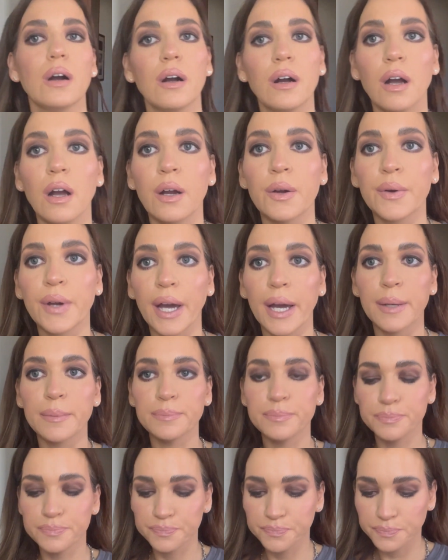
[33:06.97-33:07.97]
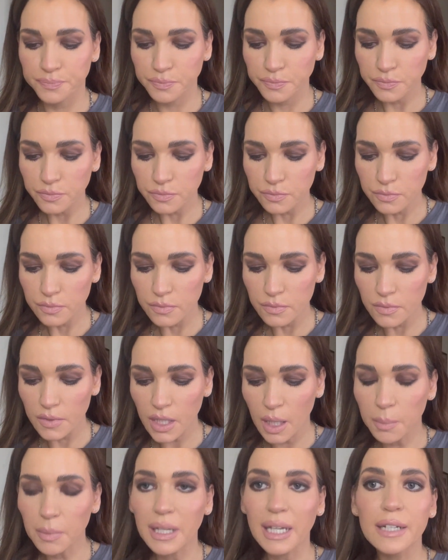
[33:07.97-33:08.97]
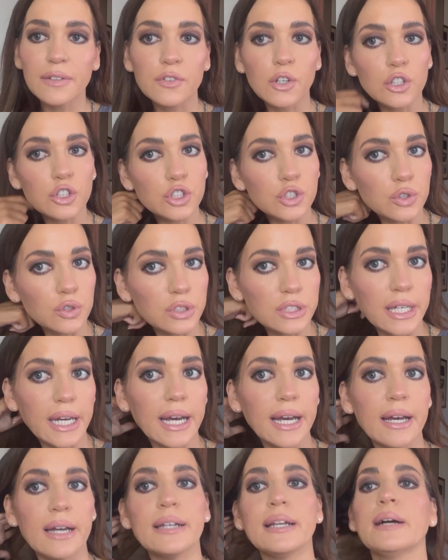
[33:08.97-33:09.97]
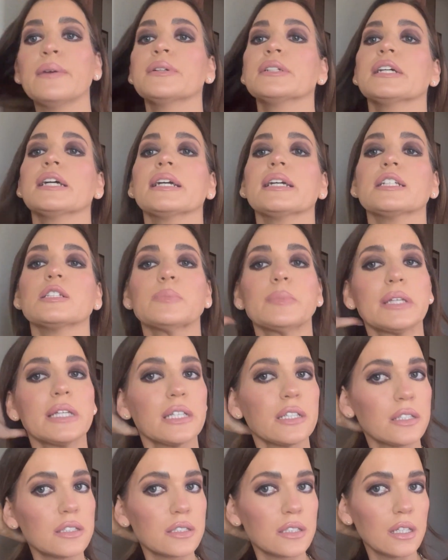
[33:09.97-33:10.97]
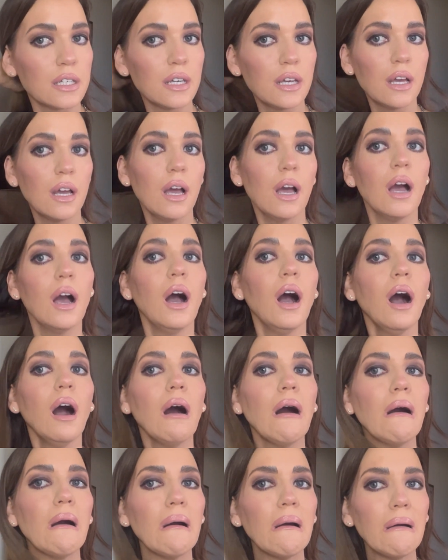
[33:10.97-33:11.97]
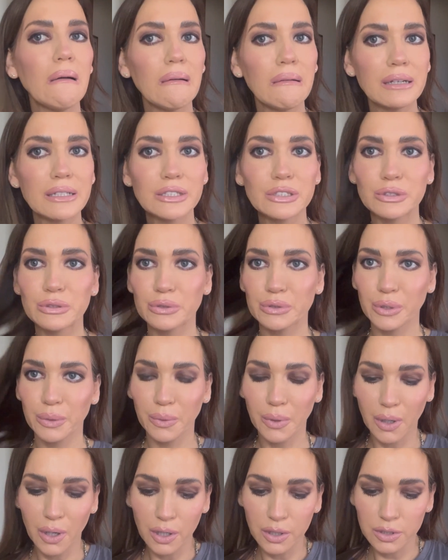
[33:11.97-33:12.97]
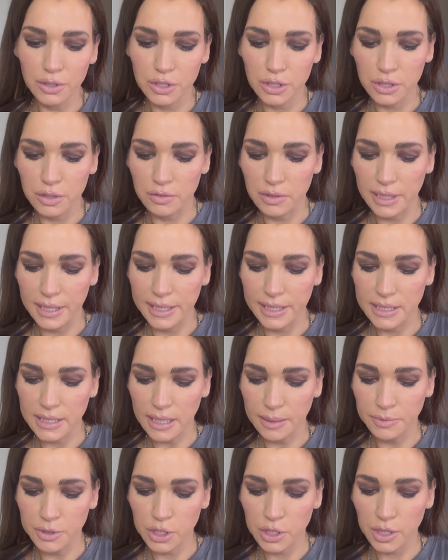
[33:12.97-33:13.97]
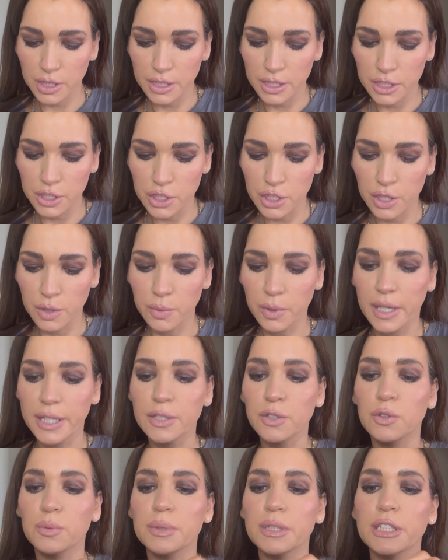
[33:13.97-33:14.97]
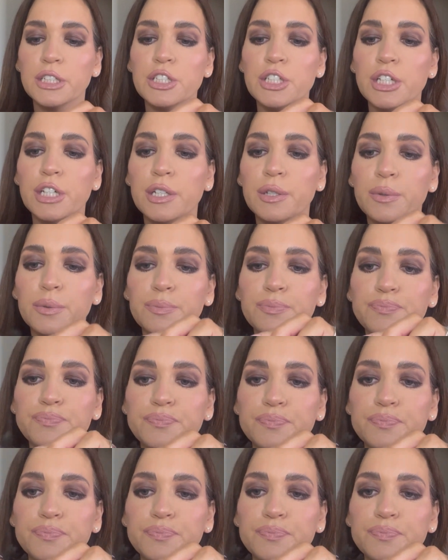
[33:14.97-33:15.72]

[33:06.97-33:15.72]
Okay. I'm glad I've got shorter hair nowadays because, oh, it's so hot. Right, I'm just gonna do what I normally do,